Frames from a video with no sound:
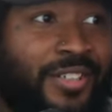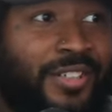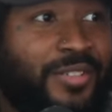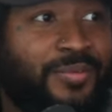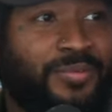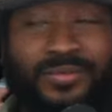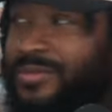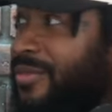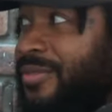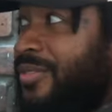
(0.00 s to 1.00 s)
and
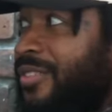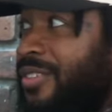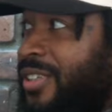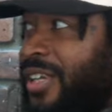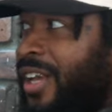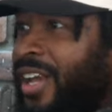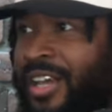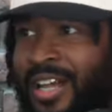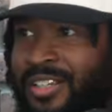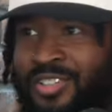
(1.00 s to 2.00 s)
putting it together differently. Yeah, like